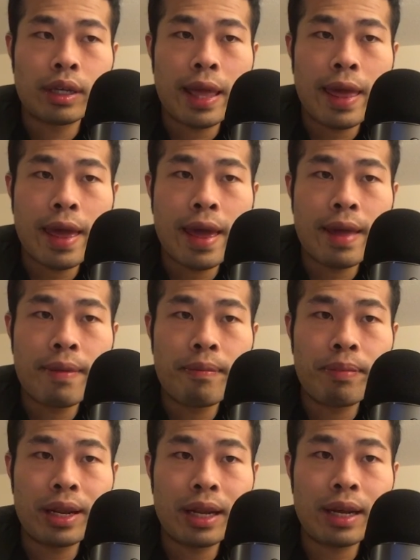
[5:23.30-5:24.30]
And
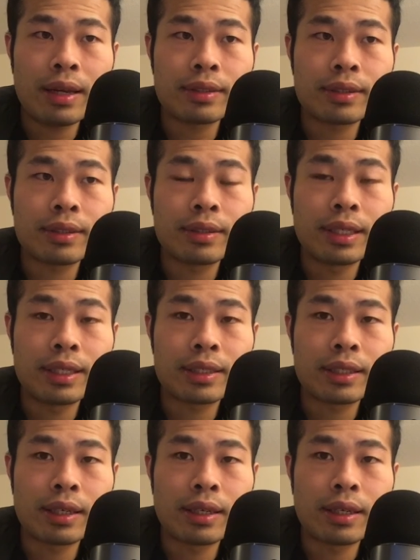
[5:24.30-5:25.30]
plus
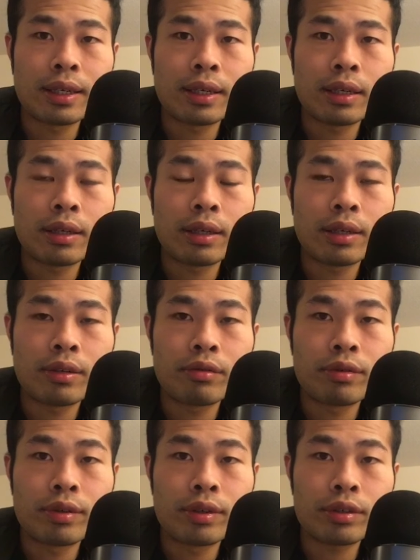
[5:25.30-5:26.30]
this
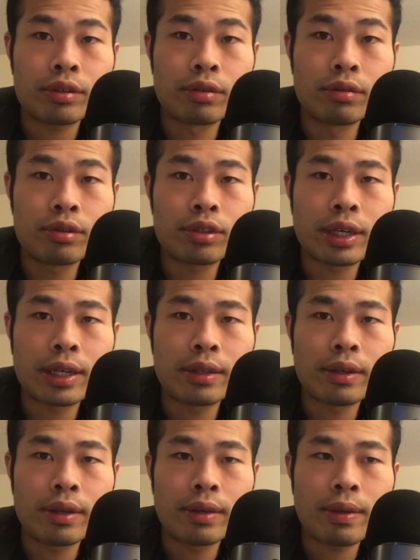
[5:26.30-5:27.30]

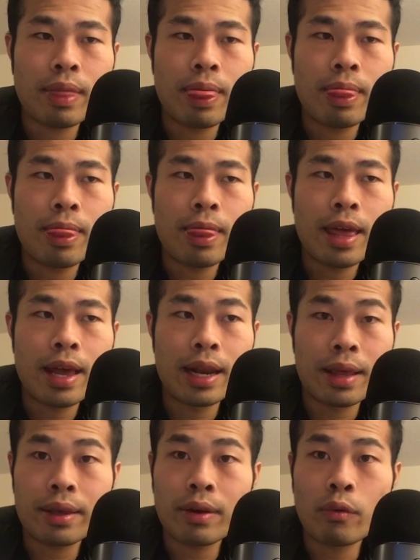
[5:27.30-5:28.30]
solution, and I
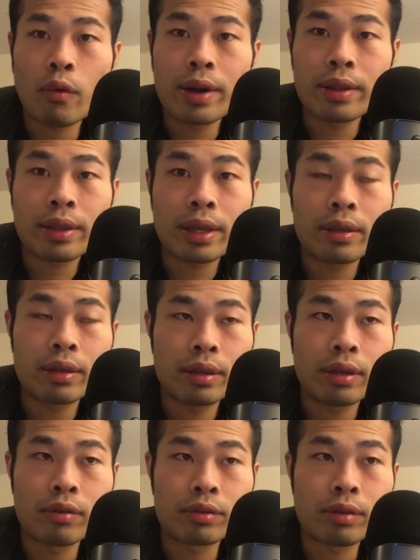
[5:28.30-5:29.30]
think one thing
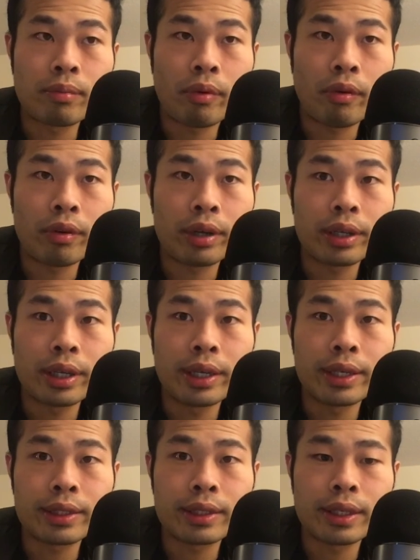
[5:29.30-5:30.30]
also important
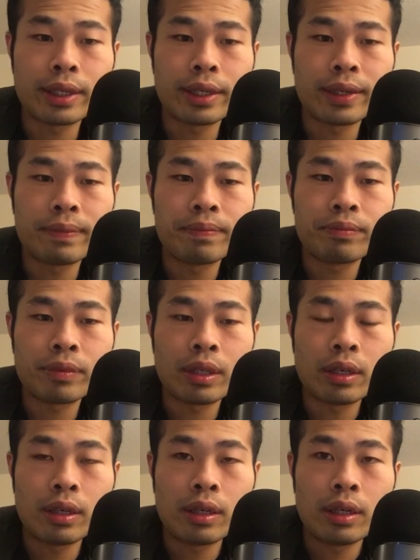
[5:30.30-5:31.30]
is
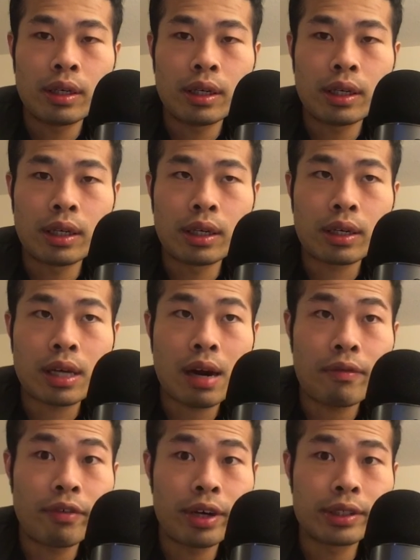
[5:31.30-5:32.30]

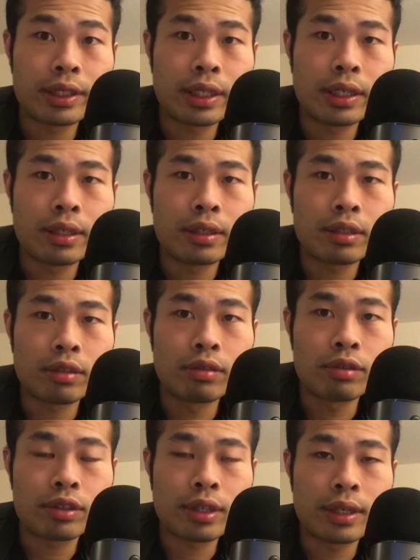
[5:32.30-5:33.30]
conferencing
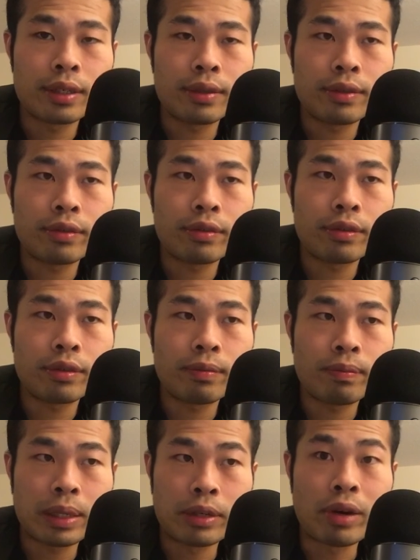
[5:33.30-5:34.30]
solution.
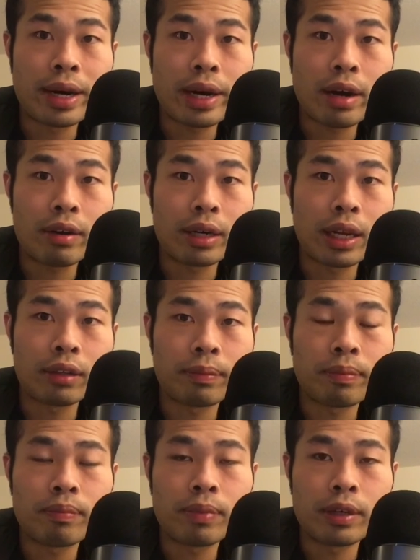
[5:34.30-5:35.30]
But right now, a lot
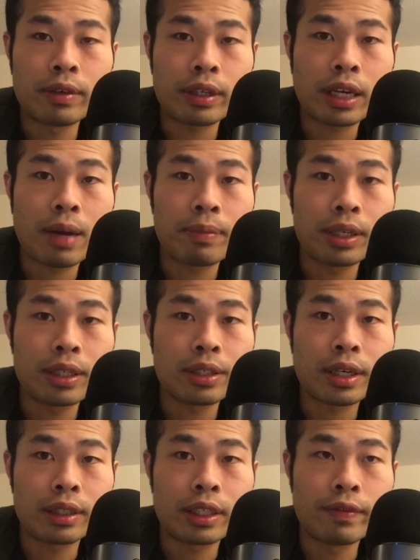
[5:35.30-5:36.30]
of companies
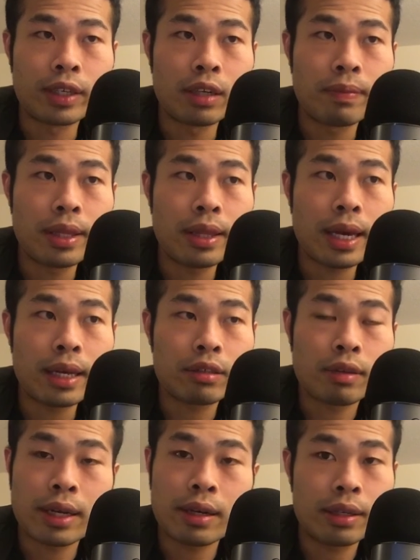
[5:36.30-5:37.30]
are developing that, so
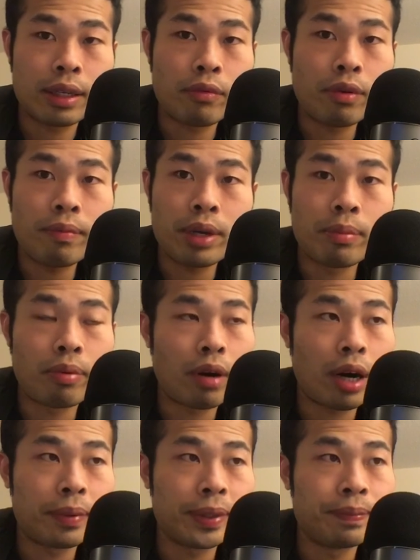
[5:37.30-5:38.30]
there won't be a
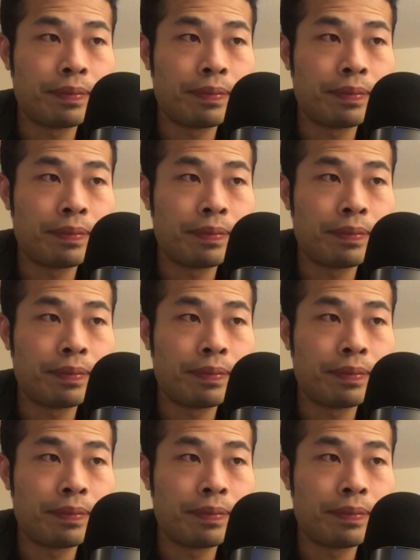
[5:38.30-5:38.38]
problem.